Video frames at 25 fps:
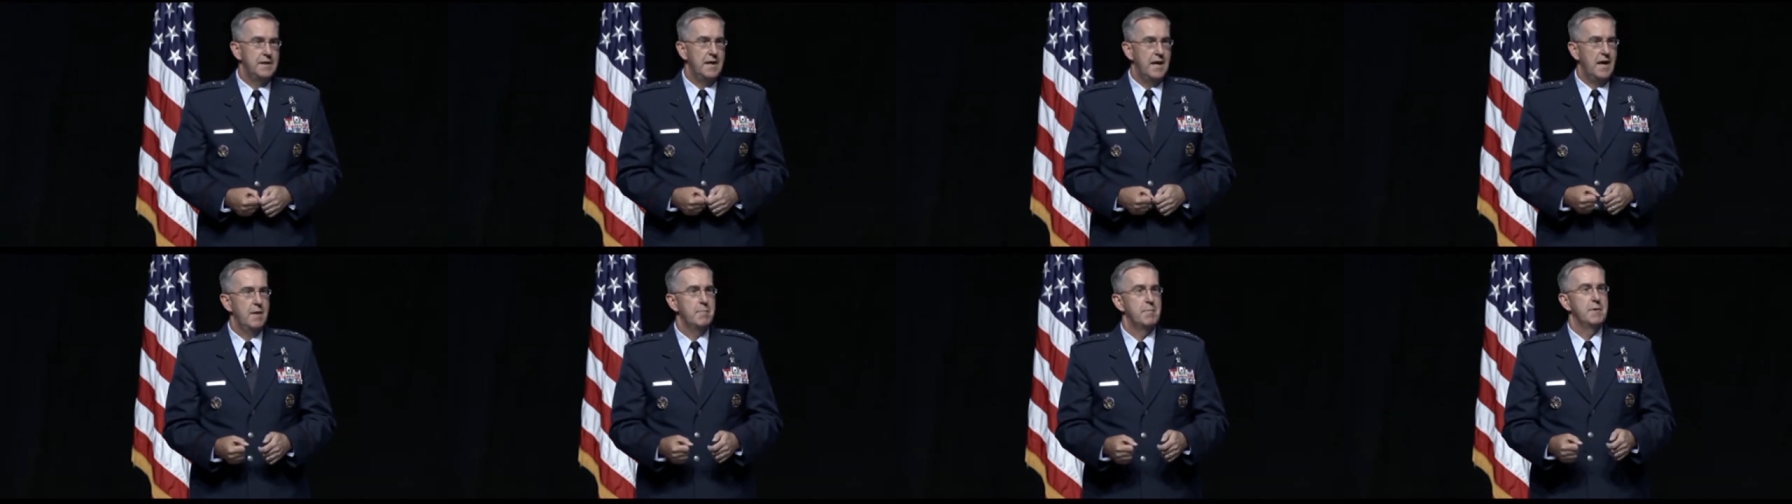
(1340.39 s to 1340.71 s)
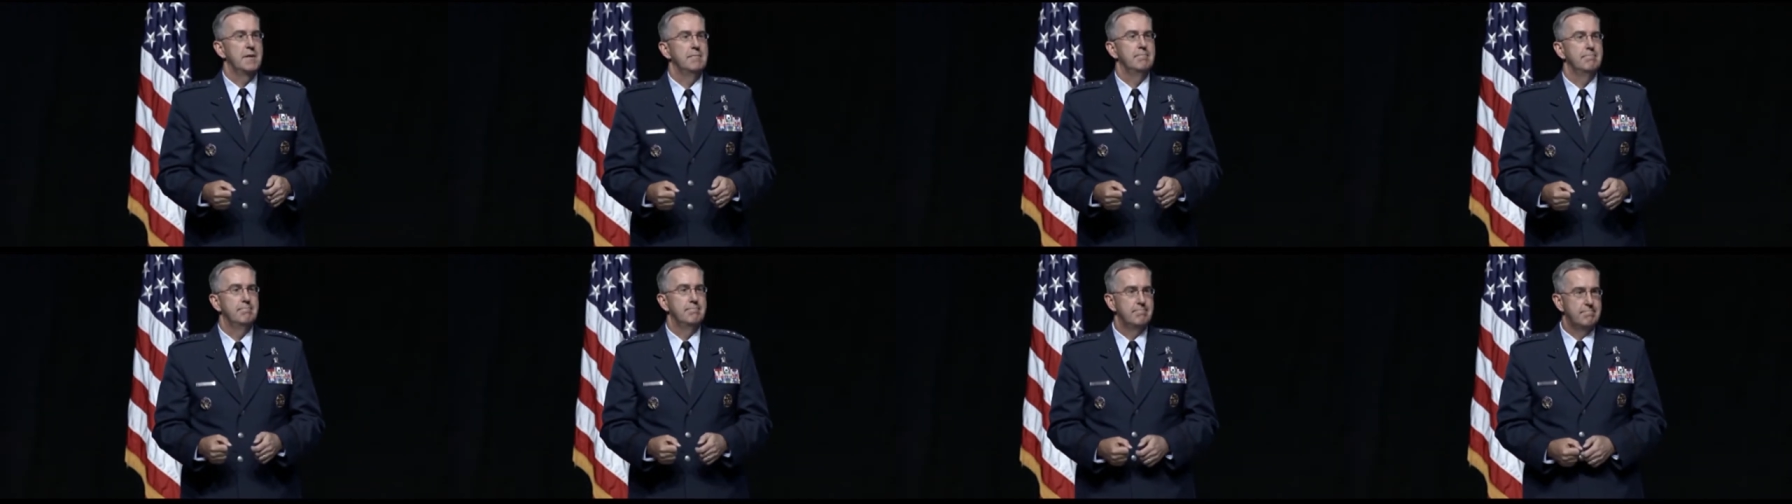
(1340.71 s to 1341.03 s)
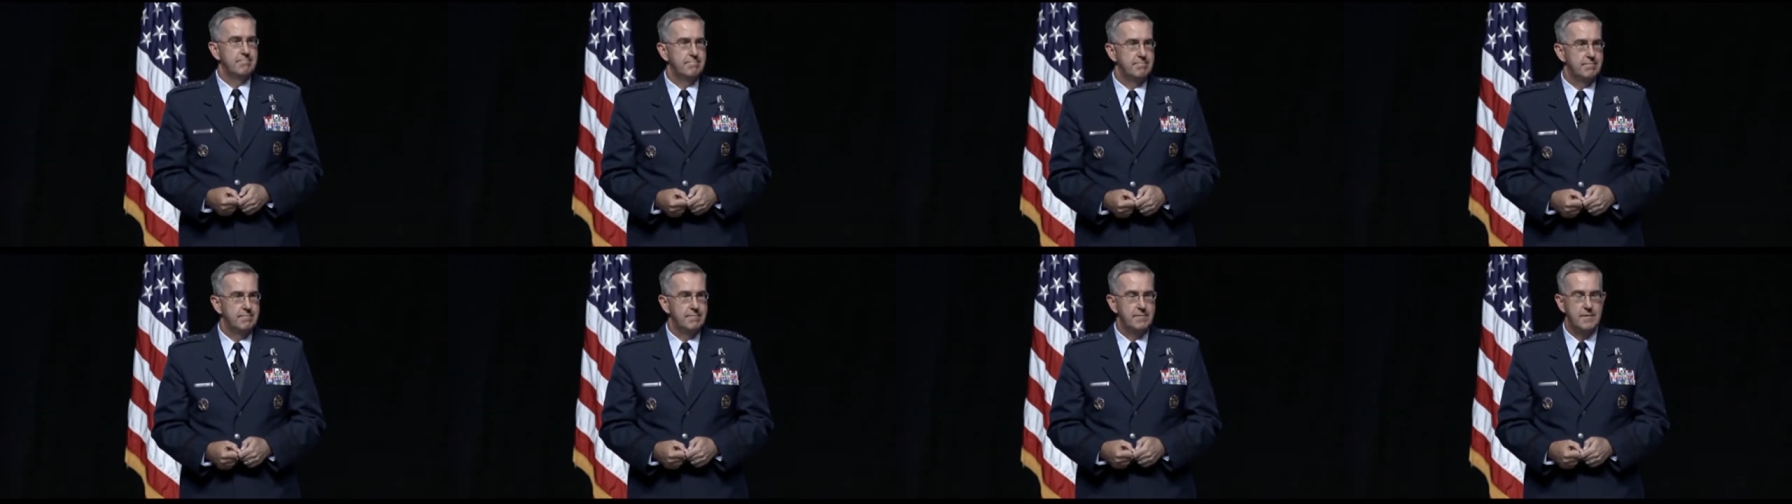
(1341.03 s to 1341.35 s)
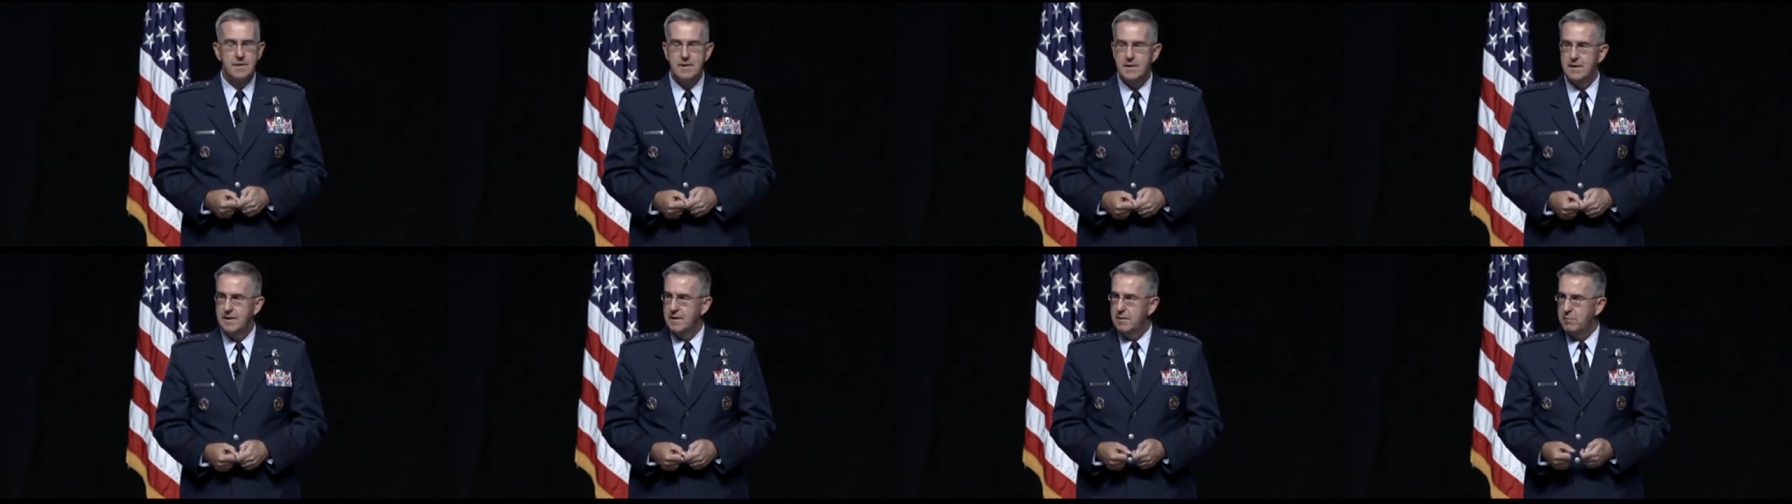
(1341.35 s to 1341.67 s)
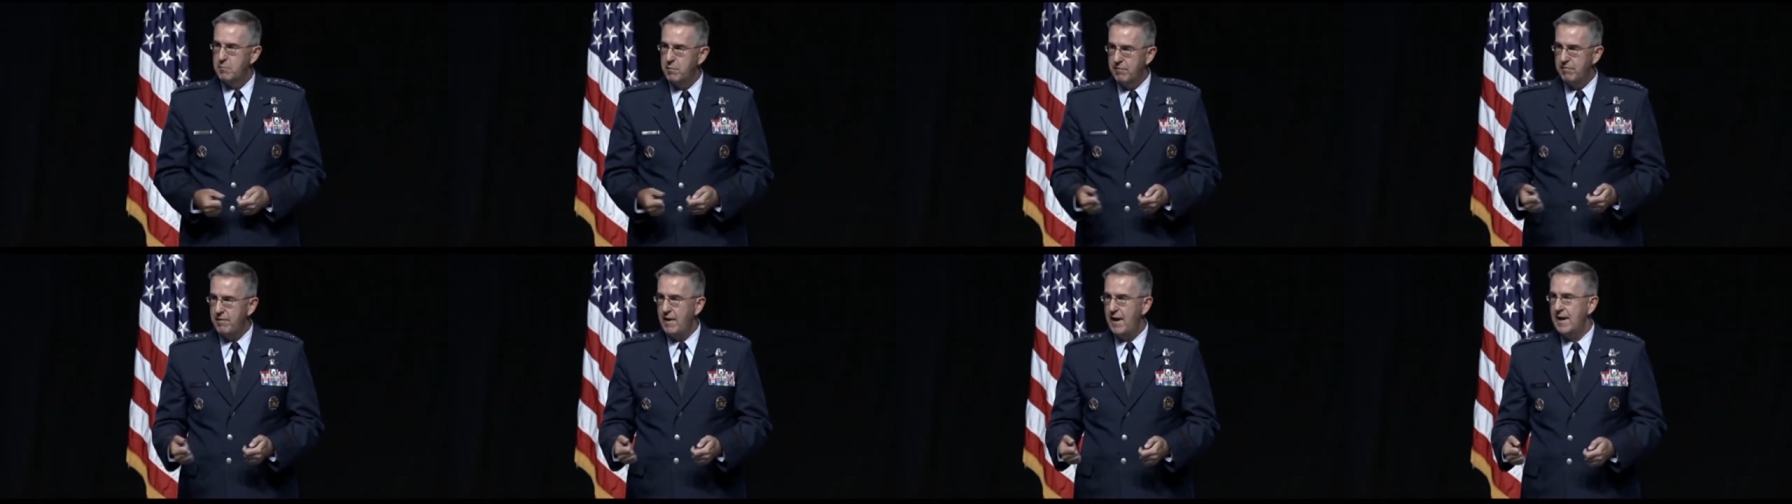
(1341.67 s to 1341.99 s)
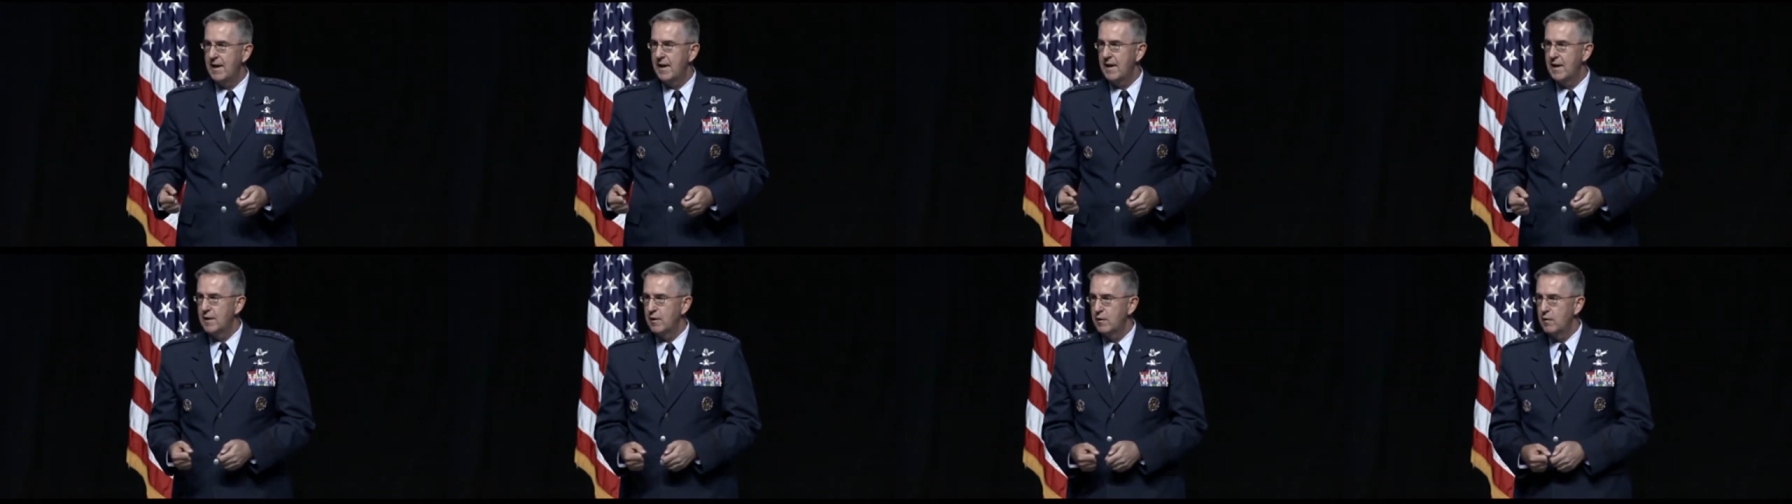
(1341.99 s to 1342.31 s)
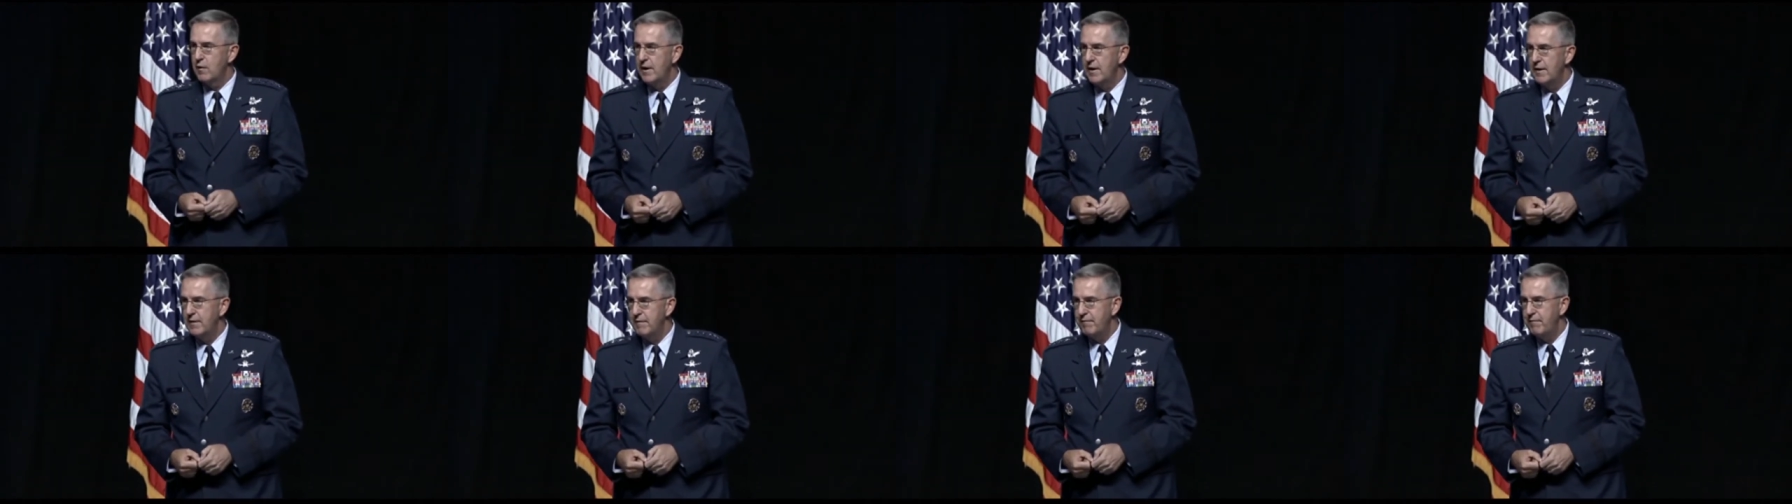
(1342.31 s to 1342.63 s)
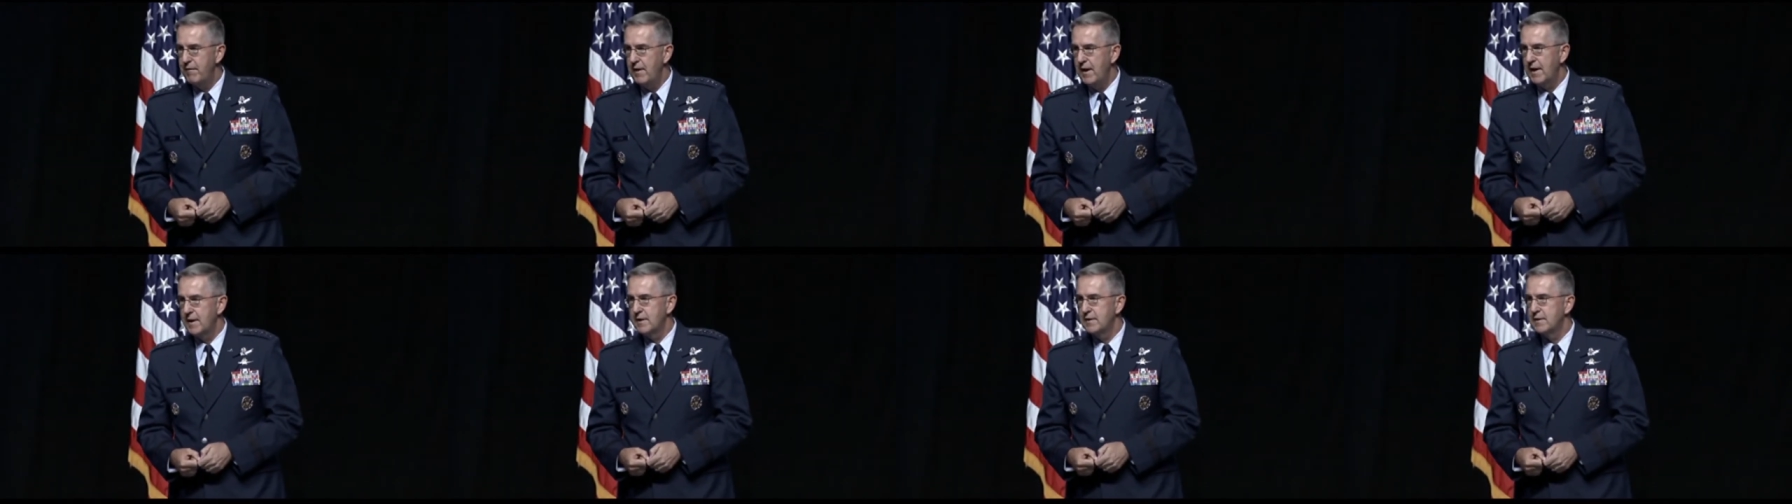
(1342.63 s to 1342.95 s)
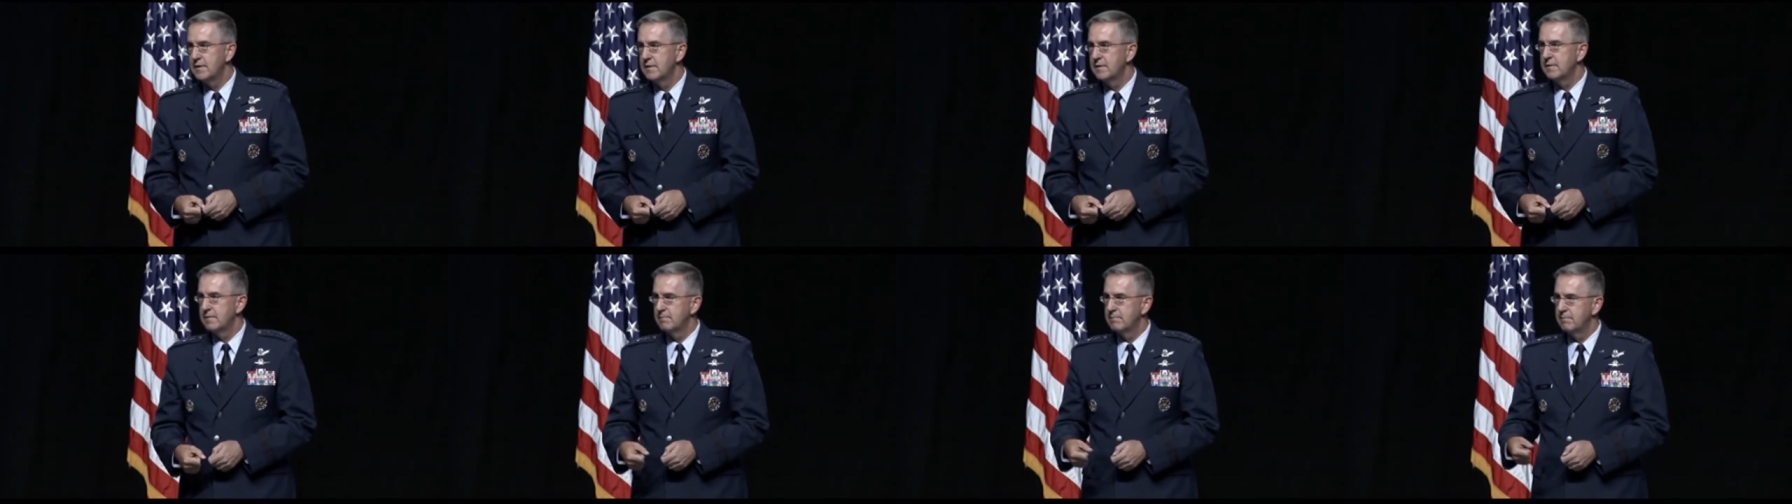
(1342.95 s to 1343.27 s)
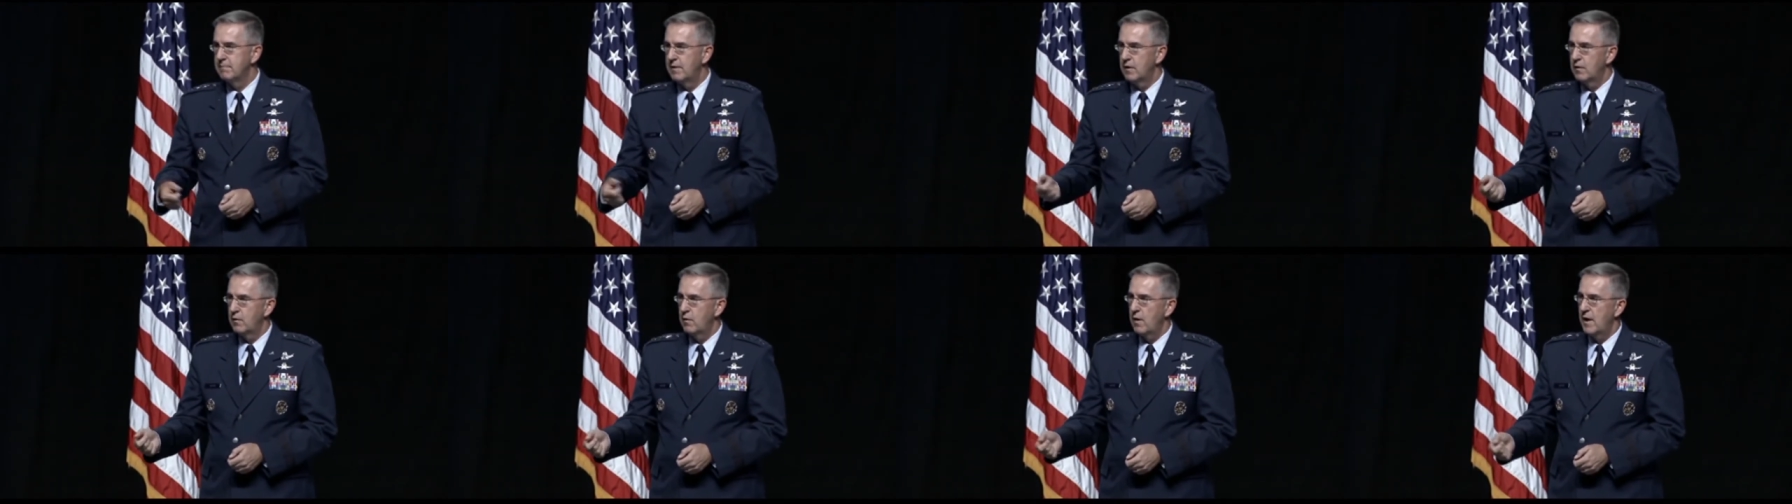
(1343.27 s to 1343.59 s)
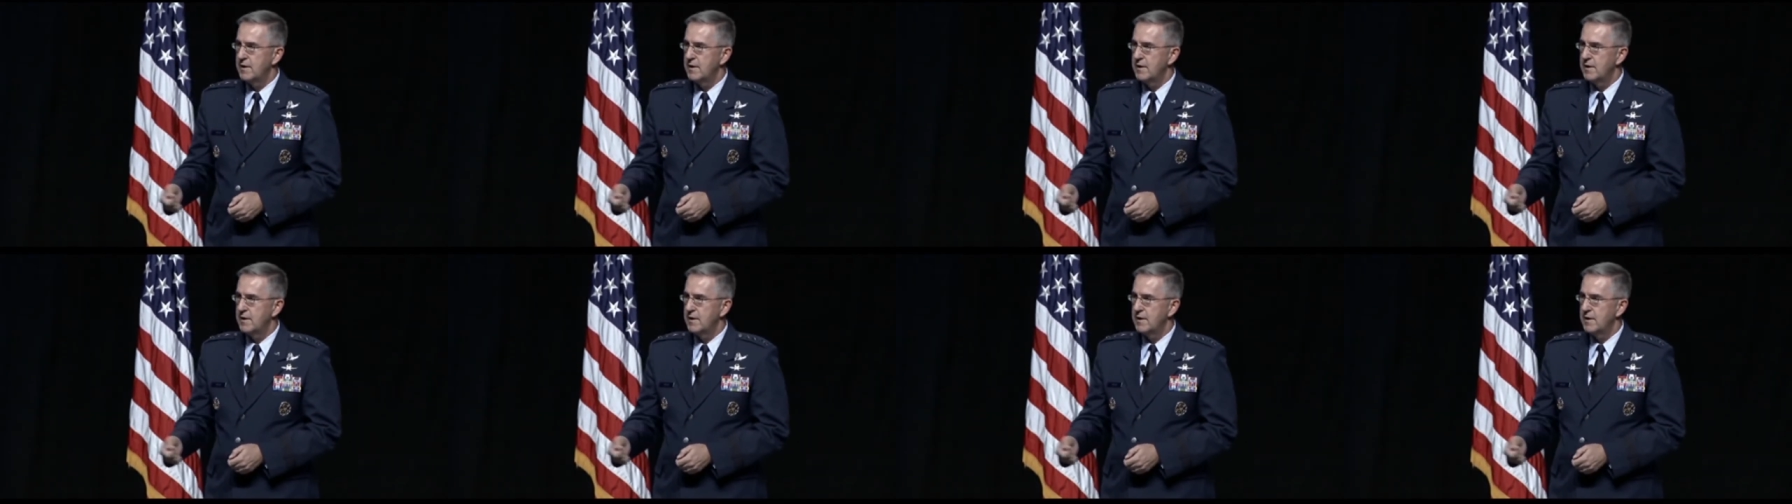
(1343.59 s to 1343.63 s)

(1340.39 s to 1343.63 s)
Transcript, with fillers: You see airmen providing integrated effects